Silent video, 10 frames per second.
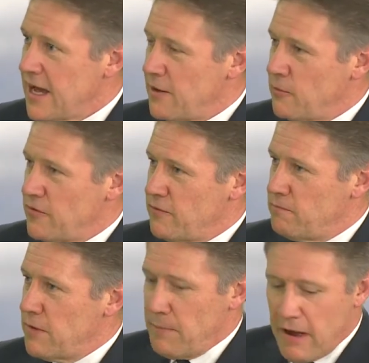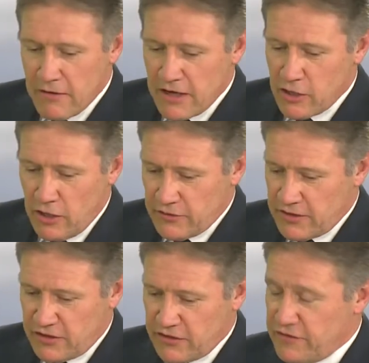We've apparently got
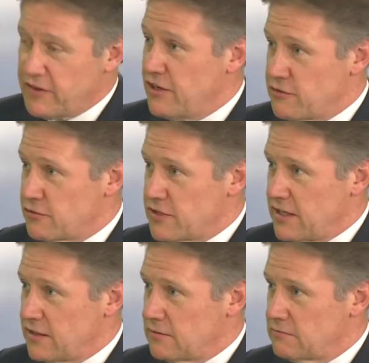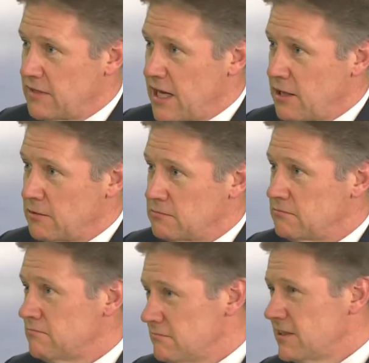this financial deal now,
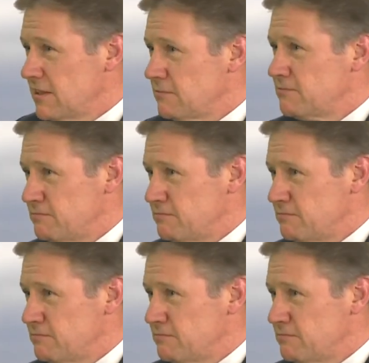well,